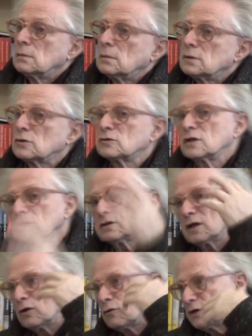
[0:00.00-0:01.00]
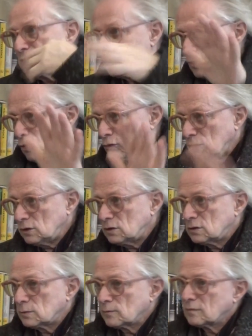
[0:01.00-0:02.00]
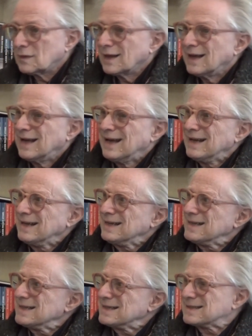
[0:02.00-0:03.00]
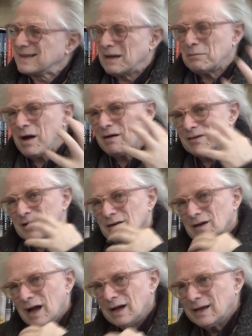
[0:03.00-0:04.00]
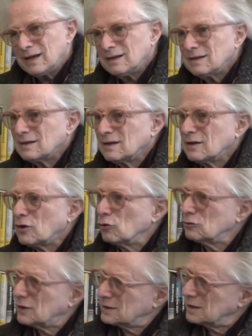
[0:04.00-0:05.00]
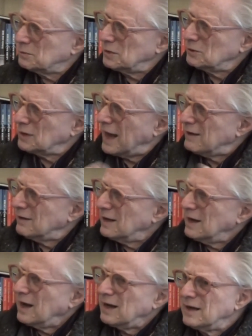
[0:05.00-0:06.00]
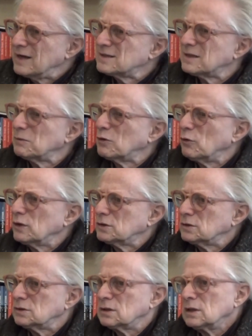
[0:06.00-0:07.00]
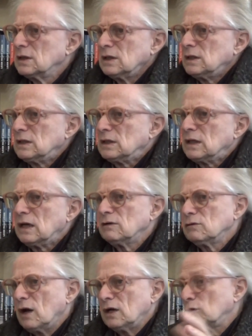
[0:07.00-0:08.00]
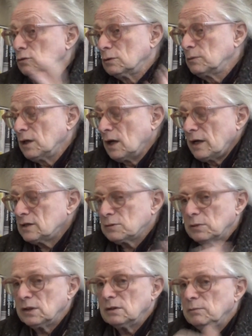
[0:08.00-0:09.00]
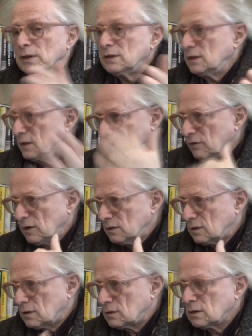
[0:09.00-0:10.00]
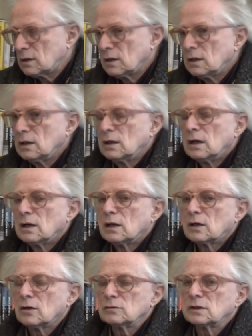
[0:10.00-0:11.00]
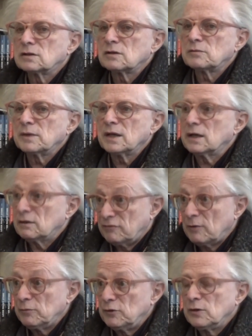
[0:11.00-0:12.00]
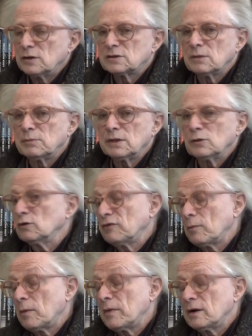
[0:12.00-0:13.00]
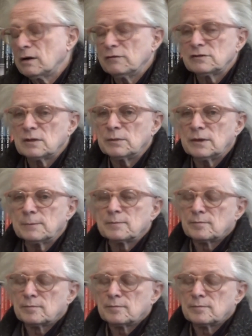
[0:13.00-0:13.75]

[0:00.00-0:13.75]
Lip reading: So since they already sold it, somehow again contacted me. And I asked some questions. I told them, yeah, ask me, but they never contacted me again from New York somebody, or from America somebody.